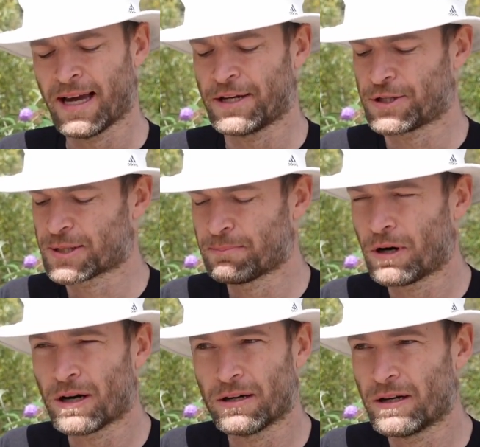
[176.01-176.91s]
And a
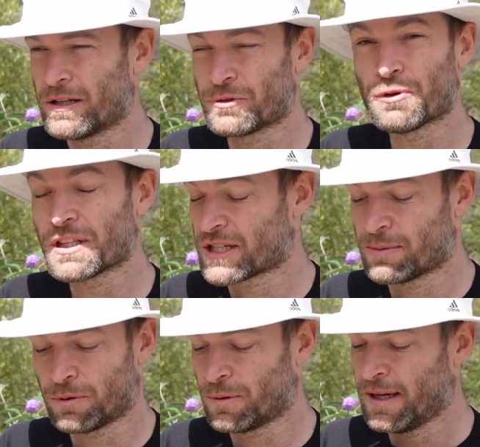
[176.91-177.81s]
spot is really
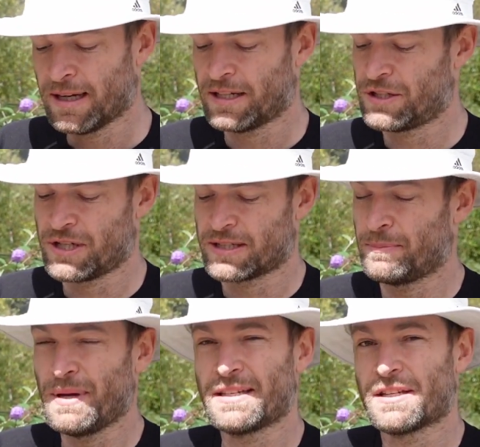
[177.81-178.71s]
simple. It's just a
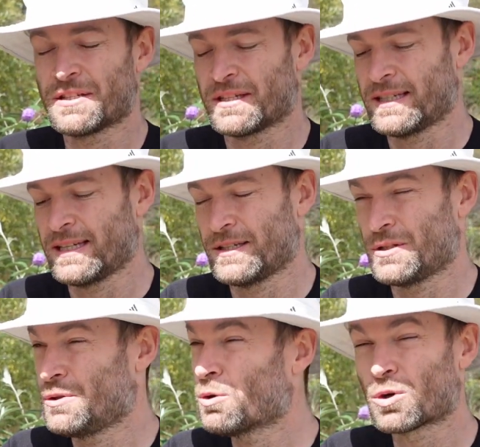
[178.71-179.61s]
message that says
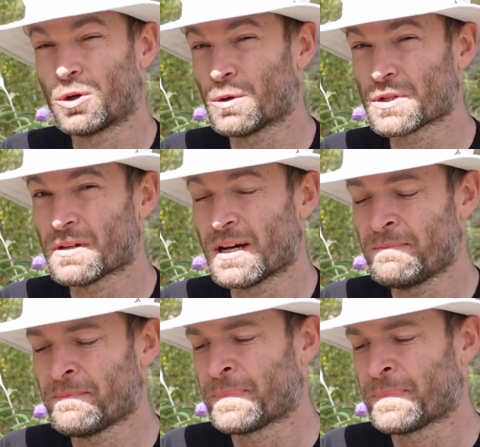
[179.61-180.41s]
your call sign,